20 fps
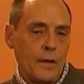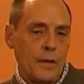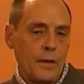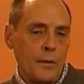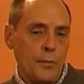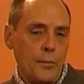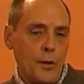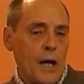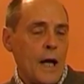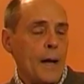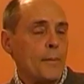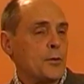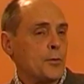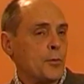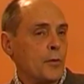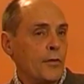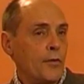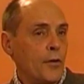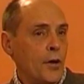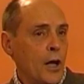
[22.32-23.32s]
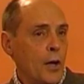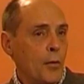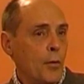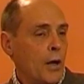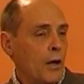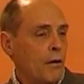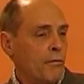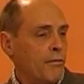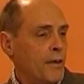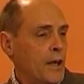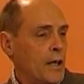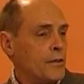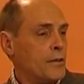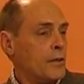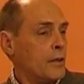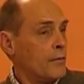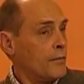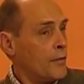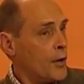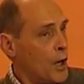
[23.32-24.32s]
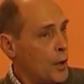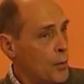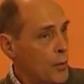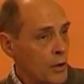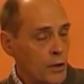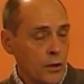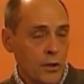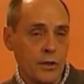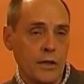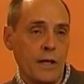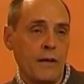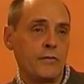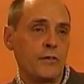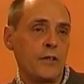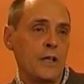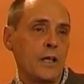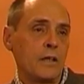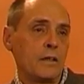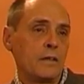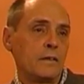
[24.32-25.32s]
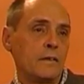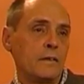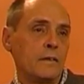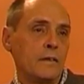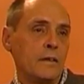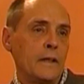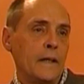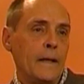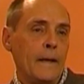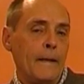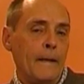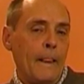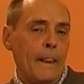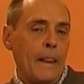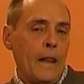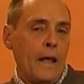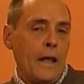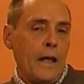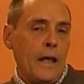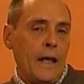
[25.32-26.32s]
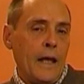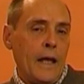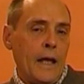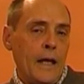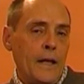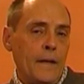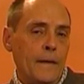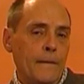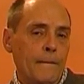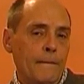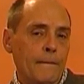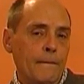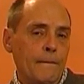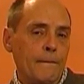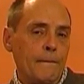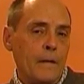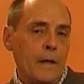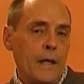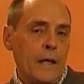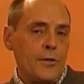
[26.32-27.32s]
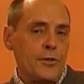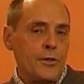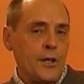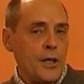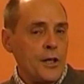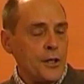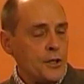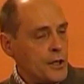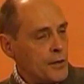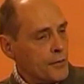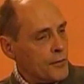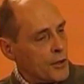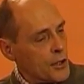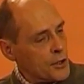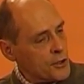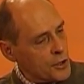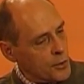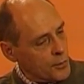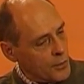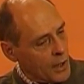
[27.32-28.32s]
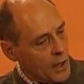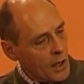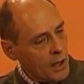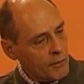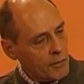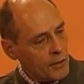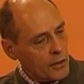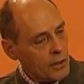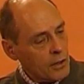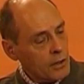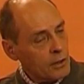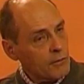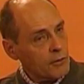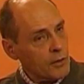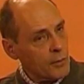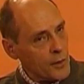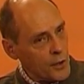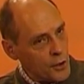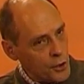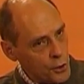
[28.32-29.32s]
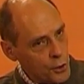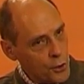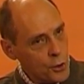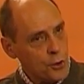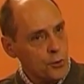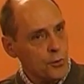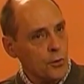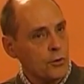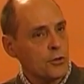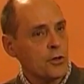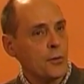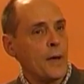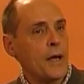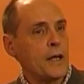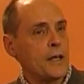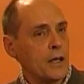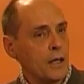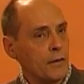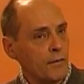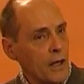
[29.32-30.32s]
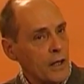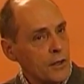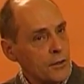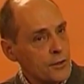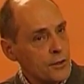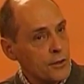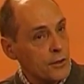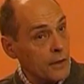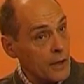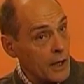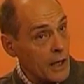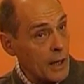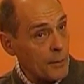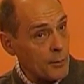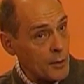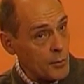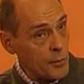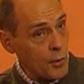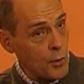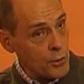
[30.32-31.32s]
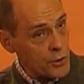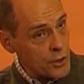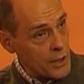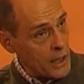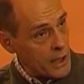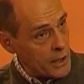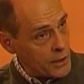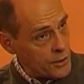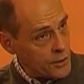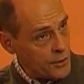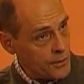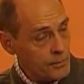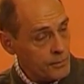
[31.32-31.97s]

Perhaps we're very well fed and very well looked after. And it's easy for us to recover from the usual traumatic events that happen most days